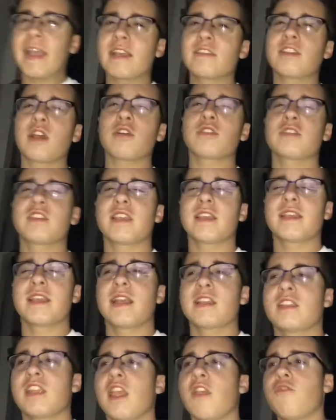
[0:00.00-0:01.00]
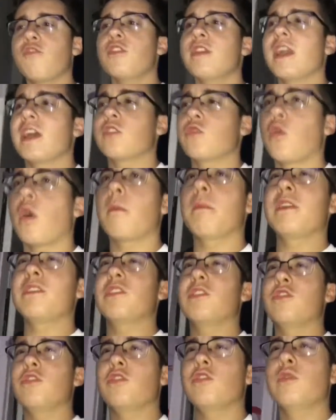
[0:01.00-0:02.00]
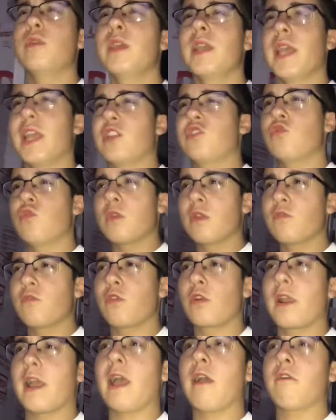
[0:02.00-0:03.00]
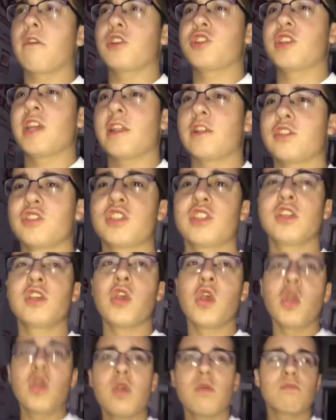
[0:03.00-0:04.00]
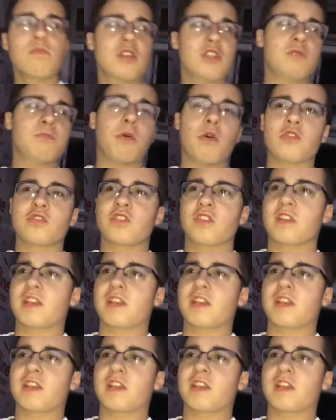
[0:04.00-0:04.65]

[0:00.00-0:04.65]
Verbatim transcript: As I was saying, guys, if you guys want me to do a 24 hour challenge, please post in